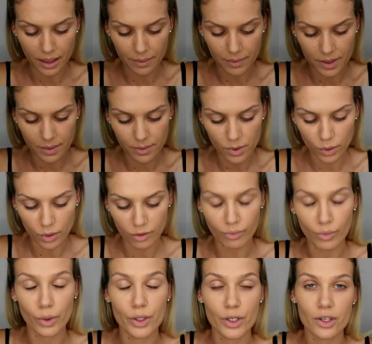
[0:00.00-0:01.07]
some sort of
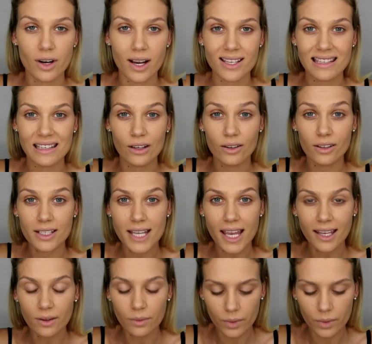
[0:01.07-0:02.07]
moisturizing content,